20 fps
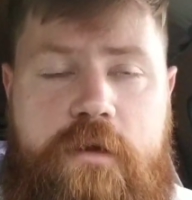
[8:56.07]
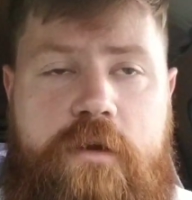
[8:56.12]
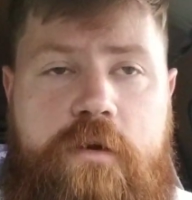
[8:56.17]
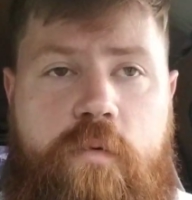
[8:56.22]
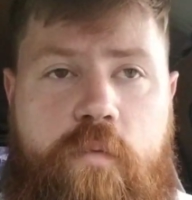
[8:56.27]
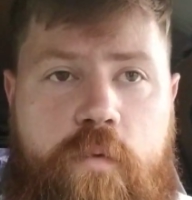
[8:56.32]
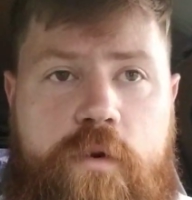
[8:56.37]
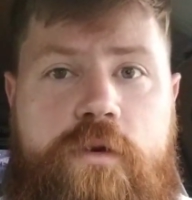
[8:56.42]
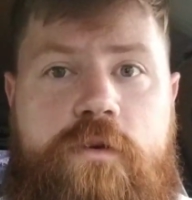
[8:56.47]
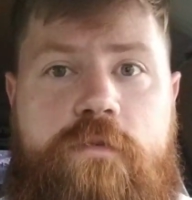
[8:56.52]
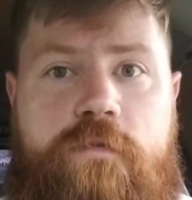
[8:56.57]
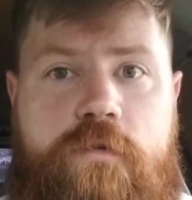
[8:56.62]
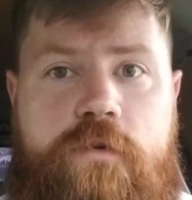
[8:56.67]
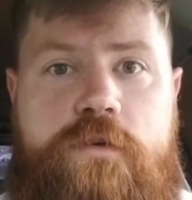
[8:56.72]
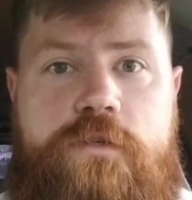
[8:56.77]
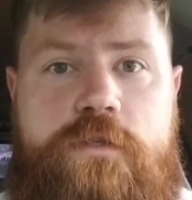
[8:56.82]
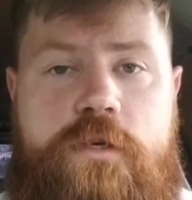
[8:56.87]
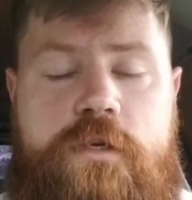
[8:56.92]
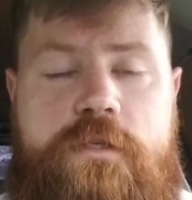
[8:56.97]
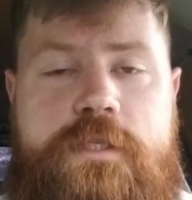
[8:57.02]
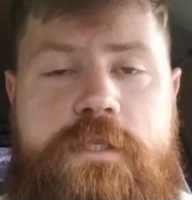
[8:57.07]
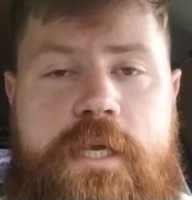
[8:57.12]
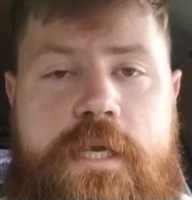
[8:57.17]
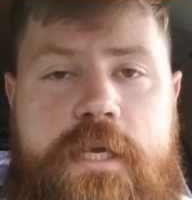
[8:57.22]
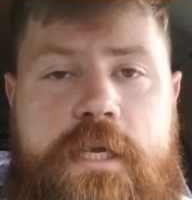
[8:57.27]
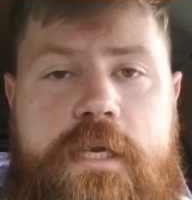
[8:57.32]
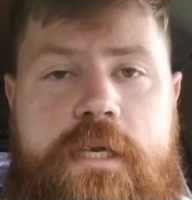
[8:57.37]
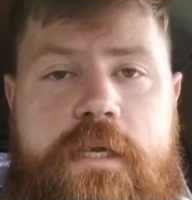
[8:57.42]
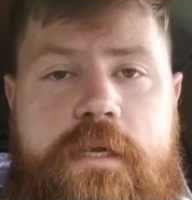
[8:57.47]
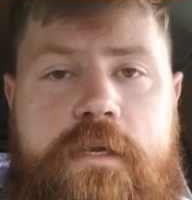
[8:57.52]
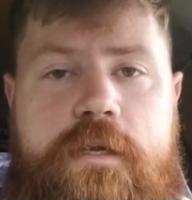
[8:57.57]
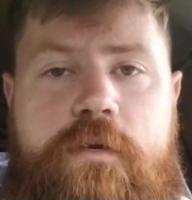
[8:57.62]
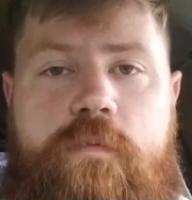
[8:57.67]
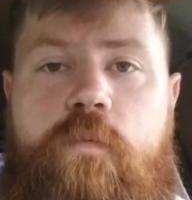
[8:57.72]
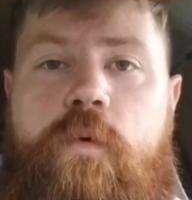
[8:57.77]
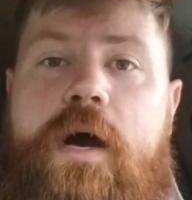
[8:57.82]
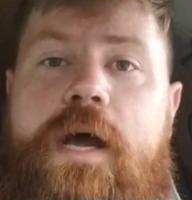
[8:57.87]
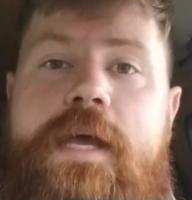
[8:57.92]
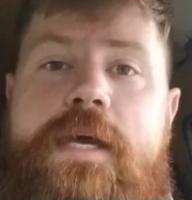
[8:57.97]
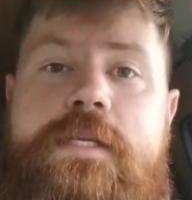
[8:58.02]
when you first start taking it, and
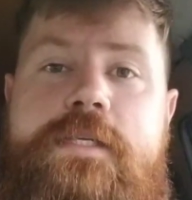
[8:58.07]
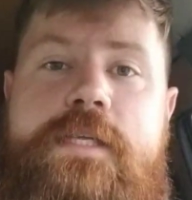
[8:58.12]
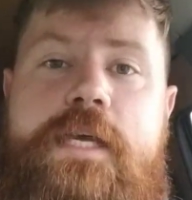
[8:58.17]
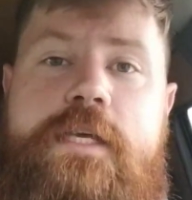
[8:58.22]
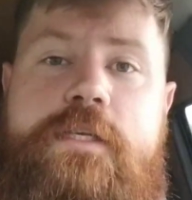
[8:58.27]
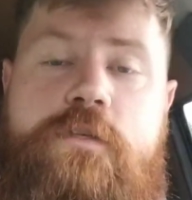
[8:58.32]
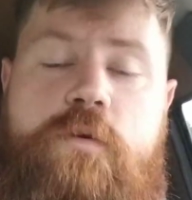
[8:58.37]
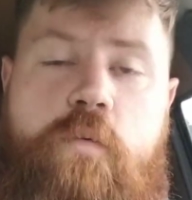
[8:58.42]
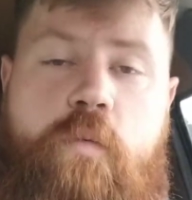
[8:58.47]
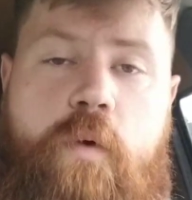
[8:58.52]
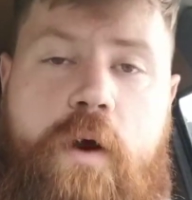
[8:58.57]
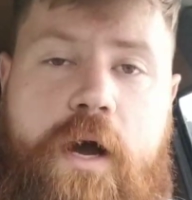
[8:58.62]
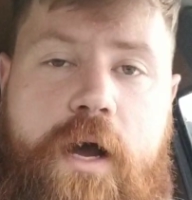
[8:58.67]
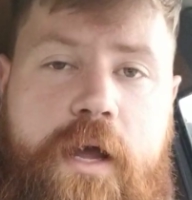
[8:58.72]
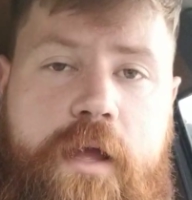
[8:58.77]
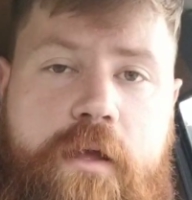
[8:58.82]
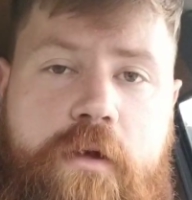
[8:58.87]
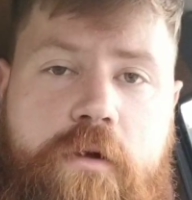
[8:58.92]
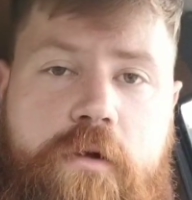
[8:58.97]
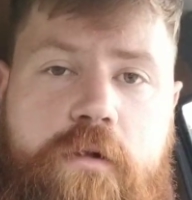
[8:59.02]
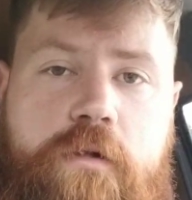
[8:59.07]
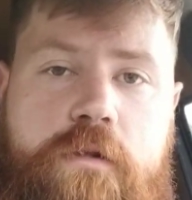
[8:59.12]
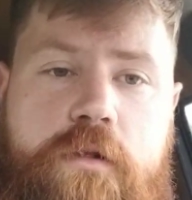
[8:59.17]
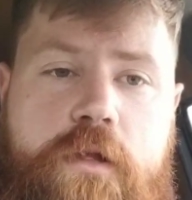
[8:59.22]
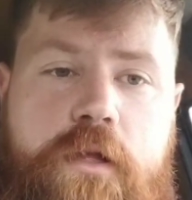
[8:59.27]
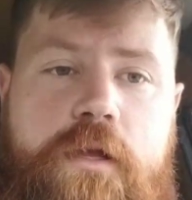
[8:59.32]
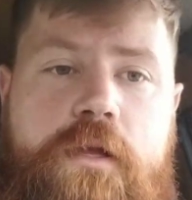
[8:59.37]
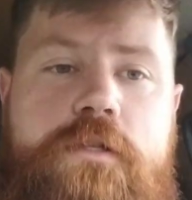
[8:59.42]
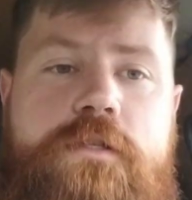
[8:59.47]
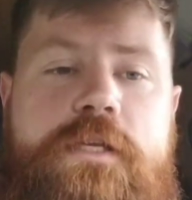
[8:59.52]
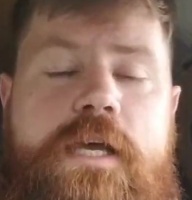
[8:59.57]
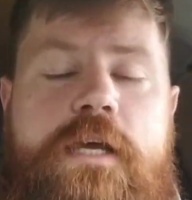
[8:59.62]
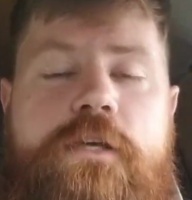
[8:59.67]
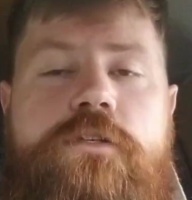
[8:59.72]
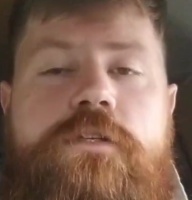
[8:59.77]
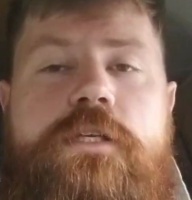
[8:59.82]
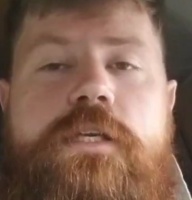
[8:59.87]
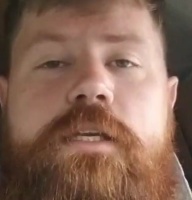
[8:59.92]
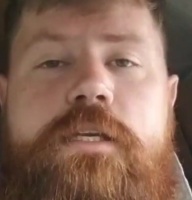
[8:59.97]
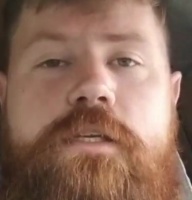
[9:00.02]
why it takes a while to
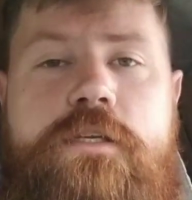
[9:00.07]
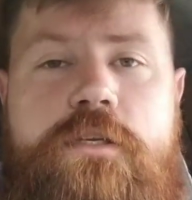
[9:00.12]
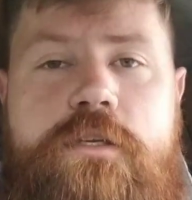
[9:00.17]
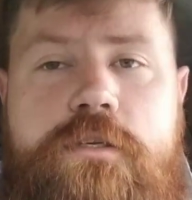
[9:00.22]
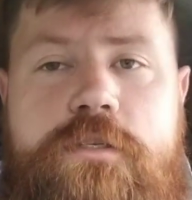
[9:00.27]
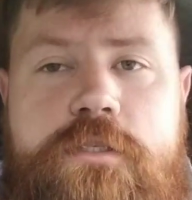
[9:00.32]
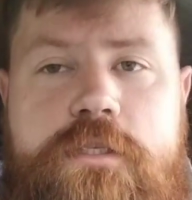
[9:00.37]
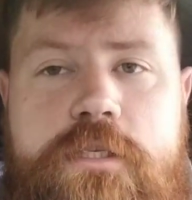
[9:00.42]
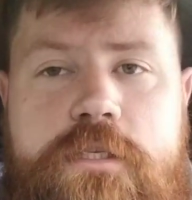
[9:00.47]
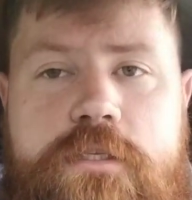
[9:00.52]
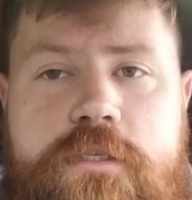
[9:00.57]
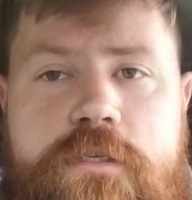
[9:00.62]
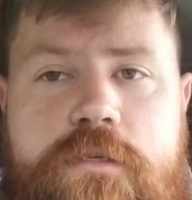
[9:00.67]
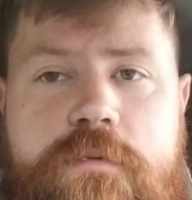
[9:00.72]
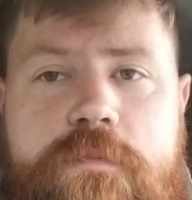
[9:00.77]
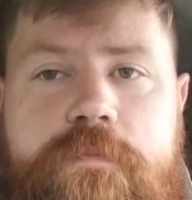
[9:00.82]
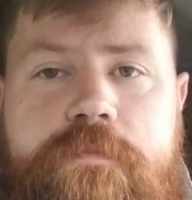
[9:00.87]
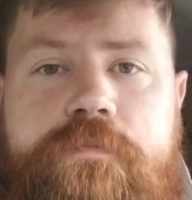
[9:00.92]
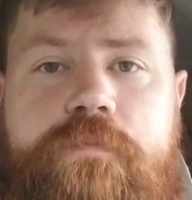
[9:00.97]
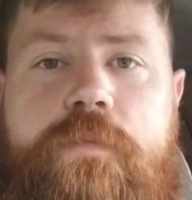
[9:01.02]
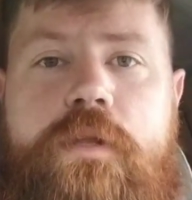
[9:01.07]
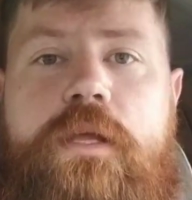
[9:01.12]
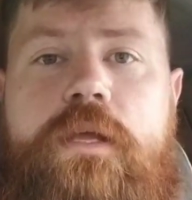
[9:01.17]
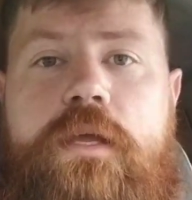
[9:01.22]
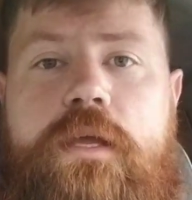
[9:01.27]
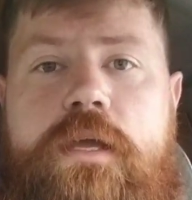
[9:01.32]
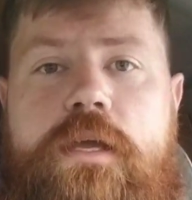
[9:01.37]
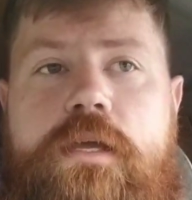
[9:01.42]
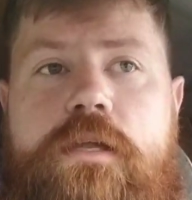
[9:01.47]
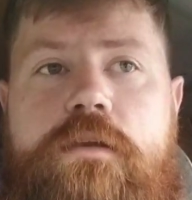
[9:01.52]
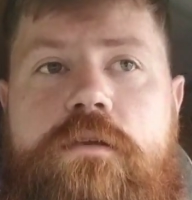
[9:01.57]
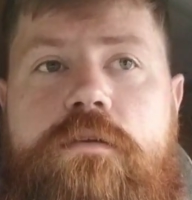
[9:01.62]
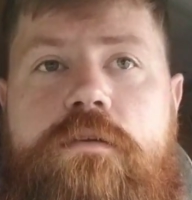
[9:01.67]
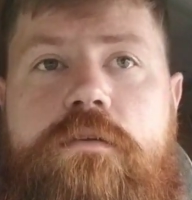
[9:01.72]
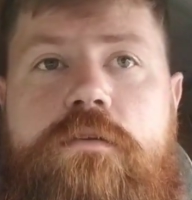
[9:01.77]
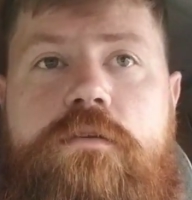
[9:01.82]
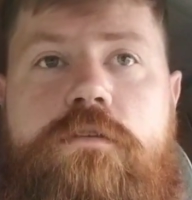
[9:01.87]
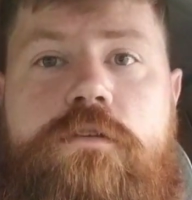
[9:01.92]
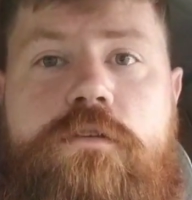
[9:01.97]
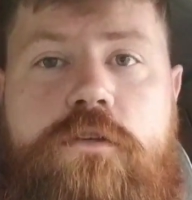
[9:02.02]
actually get into your system and
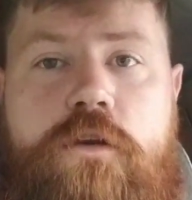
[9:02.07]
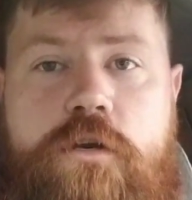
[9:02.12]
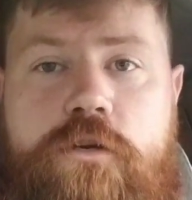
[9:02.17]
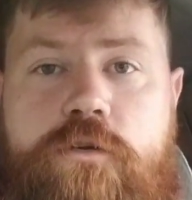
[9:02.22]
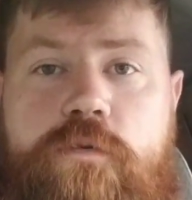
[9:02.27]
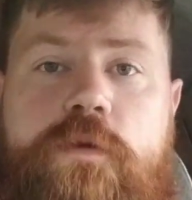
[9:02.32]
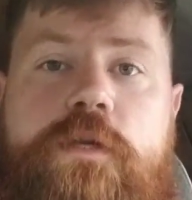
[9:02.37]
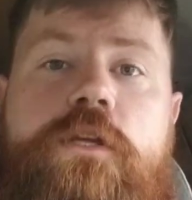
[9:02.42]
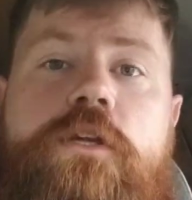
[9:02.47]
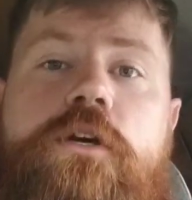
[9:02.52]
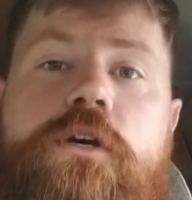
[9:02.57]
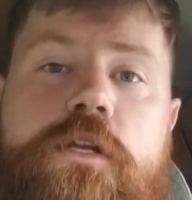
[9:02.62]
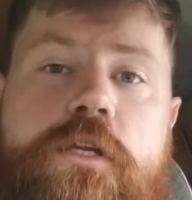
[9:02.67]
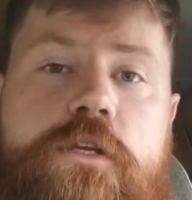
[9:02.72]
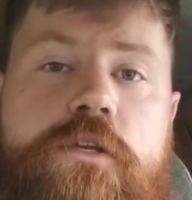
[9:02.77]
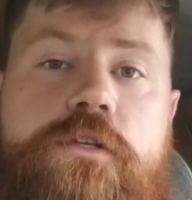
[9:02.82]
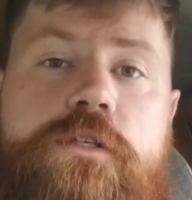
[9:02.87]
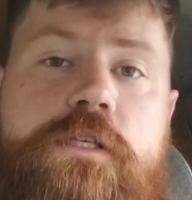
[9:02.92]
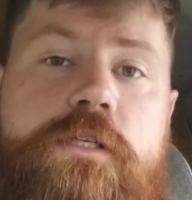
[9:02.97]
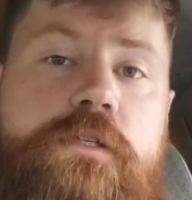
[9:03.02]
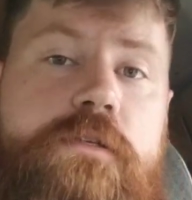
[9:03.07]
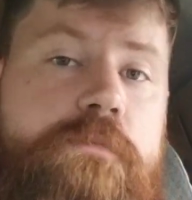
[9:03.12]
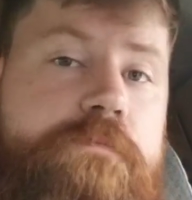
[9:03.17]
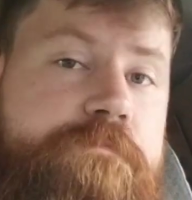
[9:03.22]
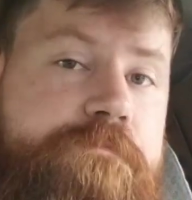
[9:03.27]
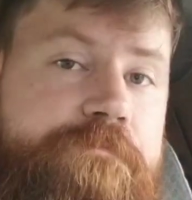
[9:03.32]
start doing good in your system.